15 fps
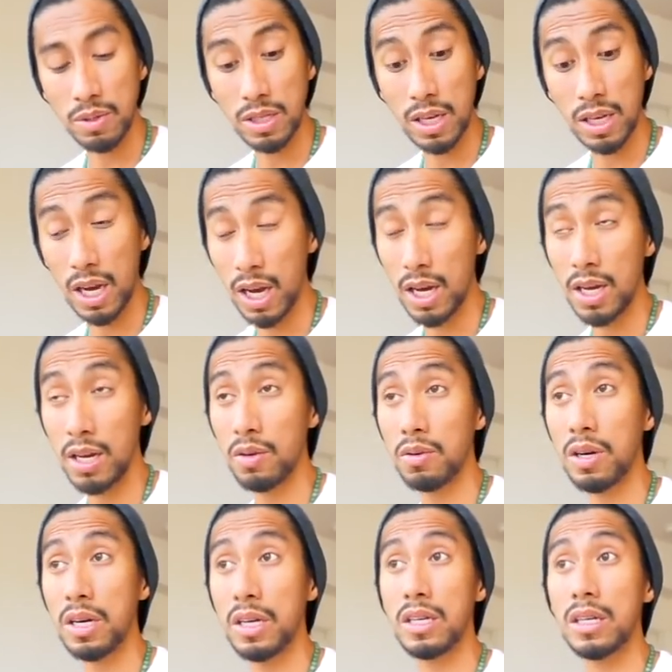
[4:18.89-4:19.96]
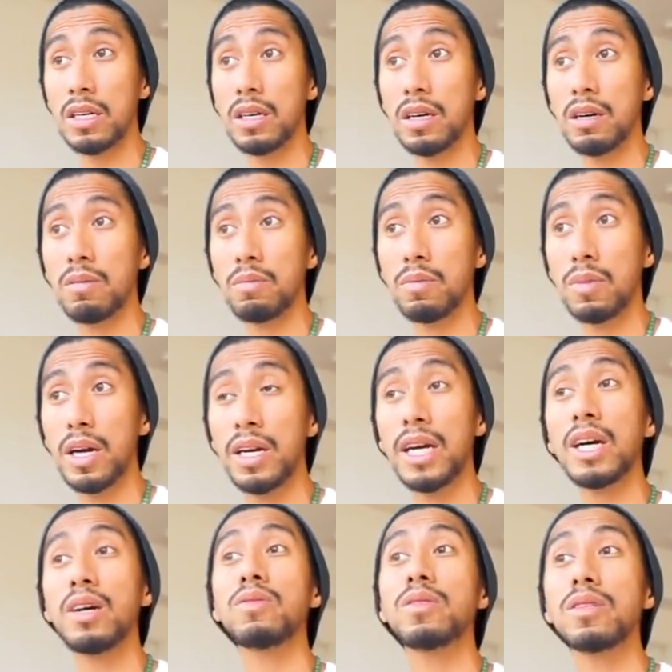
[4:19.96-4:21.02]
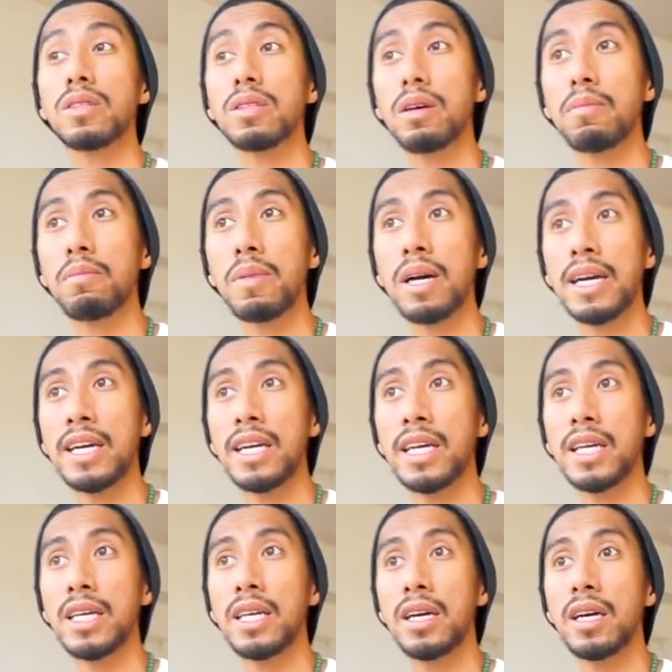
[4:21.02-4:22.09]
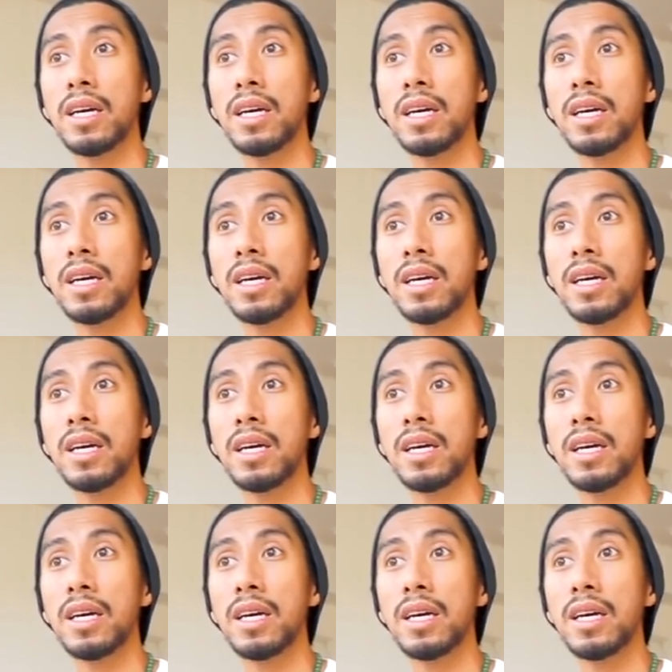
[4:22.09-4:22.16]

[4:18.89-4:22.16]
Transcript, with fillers: it's like I already um, announced my